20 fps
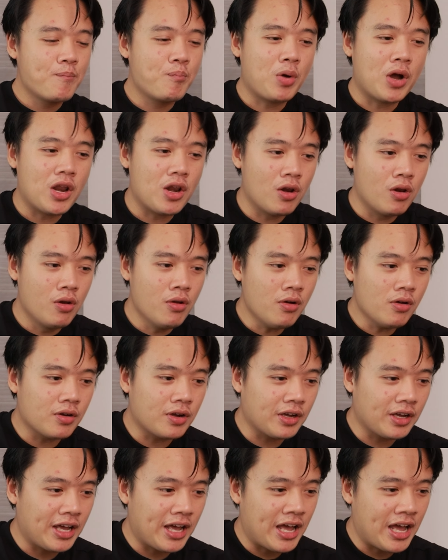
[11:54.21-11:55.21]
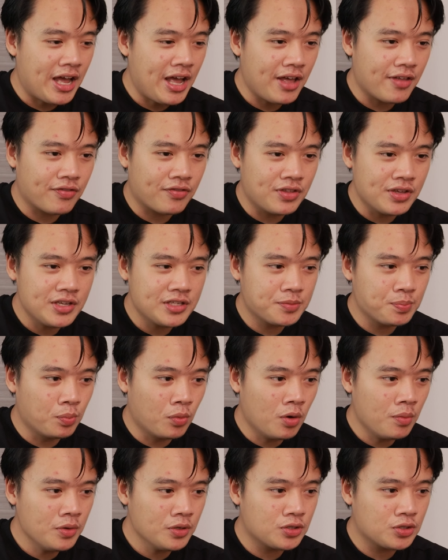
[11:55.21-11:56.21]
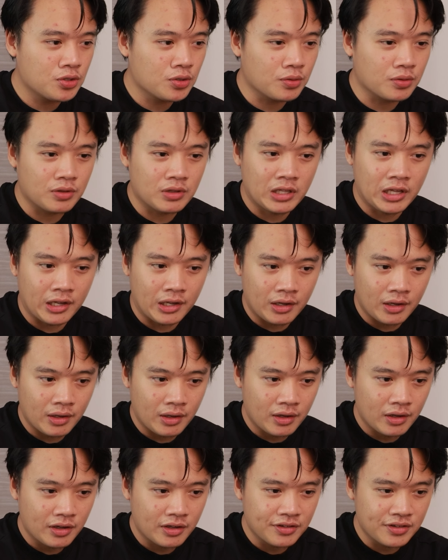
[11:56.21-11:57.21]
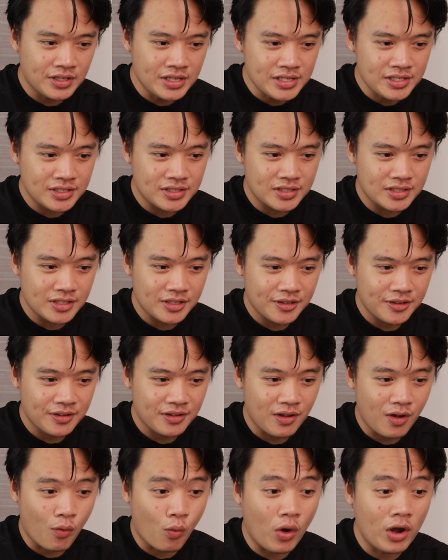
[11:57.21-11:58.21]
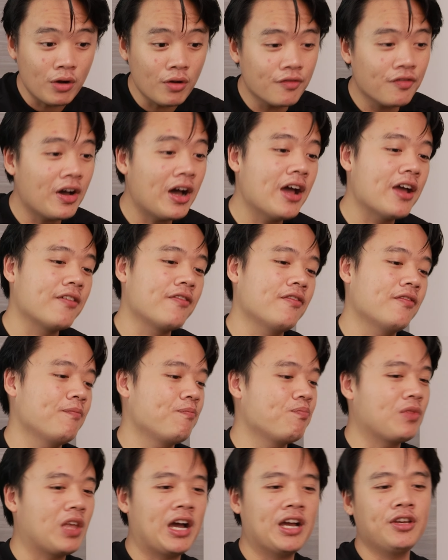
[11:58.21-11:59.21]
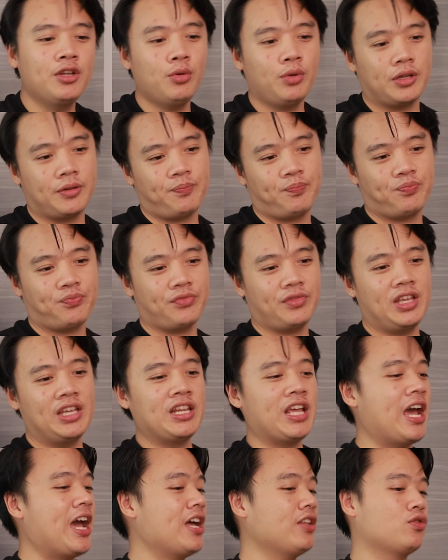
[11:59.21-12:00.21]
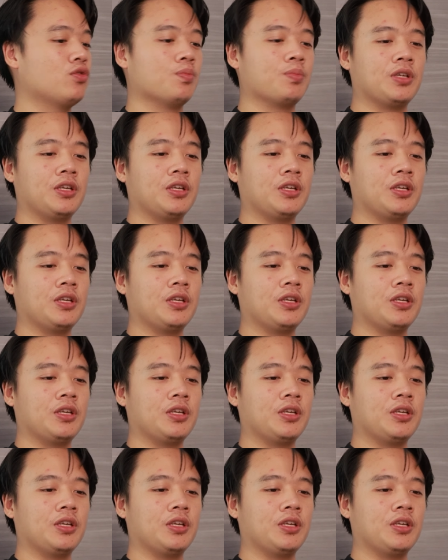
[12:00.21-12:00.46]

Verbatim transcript: But look at this moment shoot. Like this, 105. I knew it. It had to